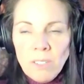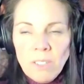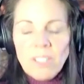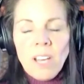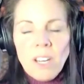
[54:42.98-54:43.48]

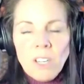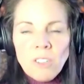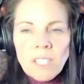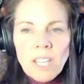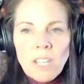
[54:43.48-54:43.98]
it's not a
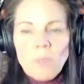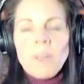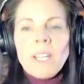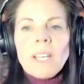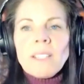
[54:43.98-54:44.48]
newsletter,
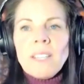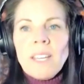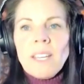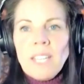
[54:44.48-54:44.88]
but it's an